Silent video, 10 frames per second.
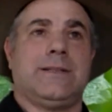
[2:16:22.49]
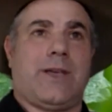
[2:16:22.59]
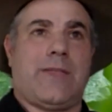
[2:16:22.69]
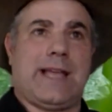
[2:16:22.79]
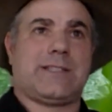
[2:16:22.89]

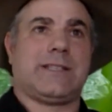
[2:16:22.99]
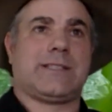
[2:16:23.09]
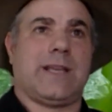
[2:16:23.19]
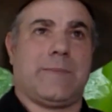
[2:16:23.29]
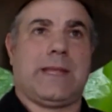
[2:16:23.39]
So that's
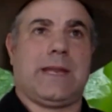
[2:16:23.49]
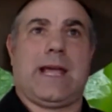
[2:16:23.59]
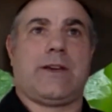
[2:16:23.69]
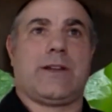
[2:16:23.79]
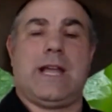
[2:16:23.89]
just something that
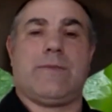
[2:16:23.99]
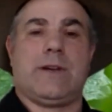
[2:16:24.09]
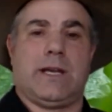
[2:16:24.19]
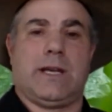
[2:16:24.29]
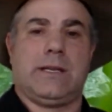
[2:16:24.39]
I could have never
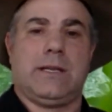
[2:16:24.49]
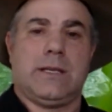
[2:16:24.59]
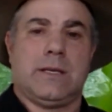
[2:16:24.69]
done